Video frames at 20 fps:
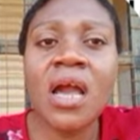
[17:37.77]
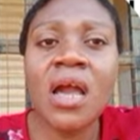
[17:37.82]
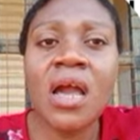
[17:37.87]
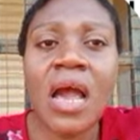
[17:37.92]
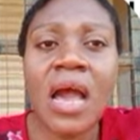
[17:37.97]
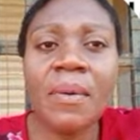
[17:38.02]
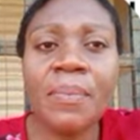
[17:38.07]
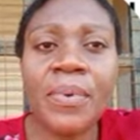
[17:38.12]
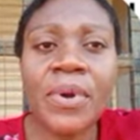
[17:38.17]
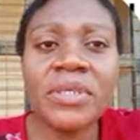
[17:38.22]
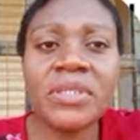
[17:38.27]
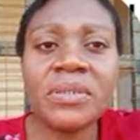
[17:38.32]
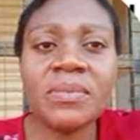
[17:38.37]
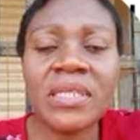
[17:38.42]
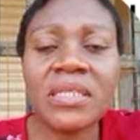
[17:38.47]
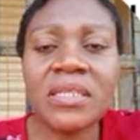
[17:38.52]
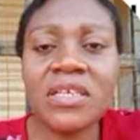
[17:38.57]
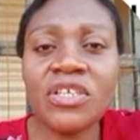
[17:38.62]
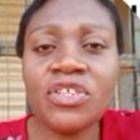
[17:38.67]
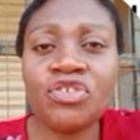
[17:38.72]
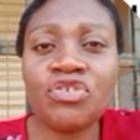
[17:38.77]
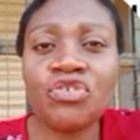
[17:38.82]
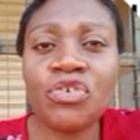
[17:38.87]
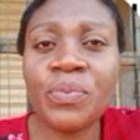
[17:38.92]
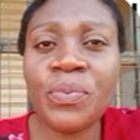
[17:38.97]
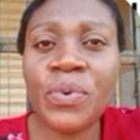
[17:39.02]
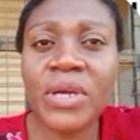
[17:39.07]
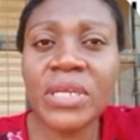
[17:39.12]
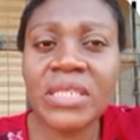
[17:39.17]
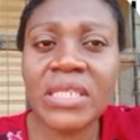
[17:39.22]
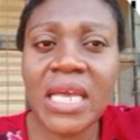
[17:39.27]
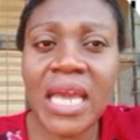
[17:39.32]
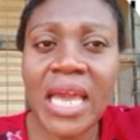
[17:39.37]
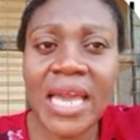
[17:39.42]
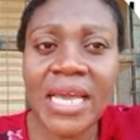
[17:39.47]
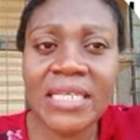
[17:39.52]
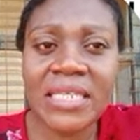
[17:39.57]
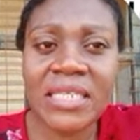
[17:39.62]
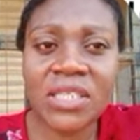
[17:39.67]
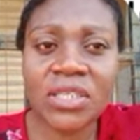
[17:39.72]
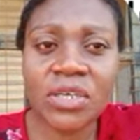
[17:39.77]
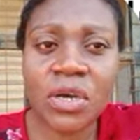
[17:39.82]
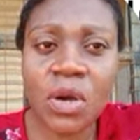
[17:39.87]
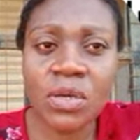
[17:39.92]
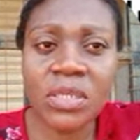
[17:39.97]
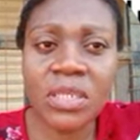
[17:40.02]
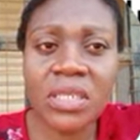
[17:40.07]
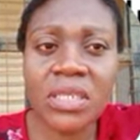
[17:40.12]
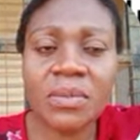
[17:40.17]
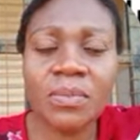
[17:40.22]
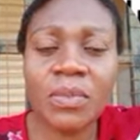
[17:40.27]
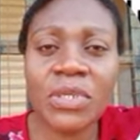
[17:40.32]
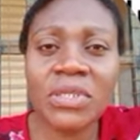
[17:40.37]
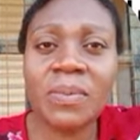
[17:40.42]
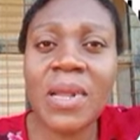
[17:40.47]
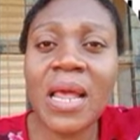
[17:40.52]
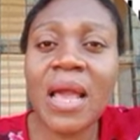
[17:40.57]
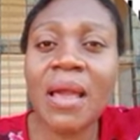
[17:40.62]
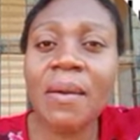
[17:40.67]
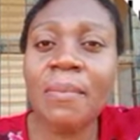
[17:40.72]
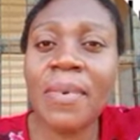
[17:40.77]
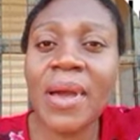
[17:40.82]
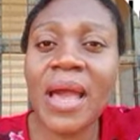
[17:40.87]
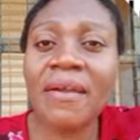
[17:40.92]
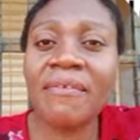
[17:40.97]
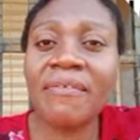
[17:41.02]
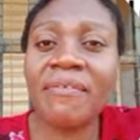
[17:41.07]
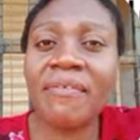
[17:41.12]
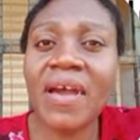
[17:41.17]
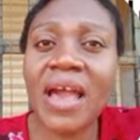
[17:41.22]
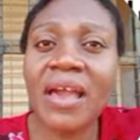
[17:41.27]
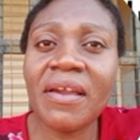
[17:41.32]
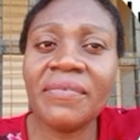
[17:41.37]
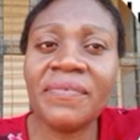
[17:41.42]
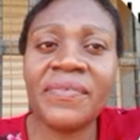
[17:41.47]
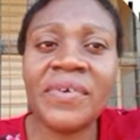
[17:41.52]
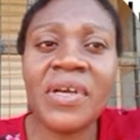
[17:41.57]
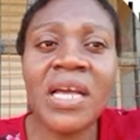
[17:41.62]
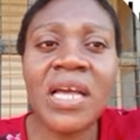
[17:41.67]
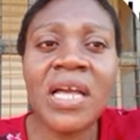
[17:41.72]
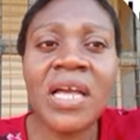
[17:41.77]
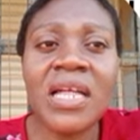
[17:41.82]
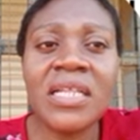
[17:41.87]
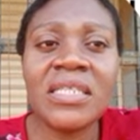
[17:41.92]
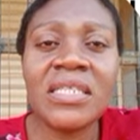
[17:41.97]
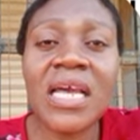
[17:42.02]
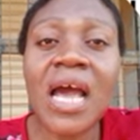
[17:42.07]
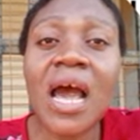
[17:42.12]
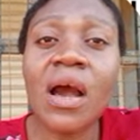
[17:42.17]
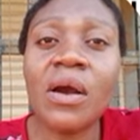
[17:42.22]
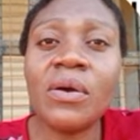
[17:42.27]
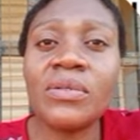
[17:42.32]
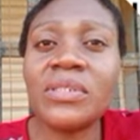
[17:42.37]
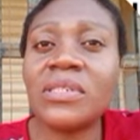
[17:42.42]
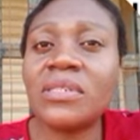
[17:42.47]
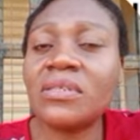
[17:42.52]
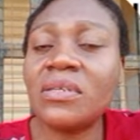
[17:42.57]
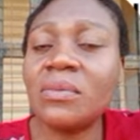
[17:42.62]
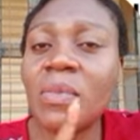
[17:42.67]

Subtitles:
approximately 0.8 tons, multiplied by 5,000.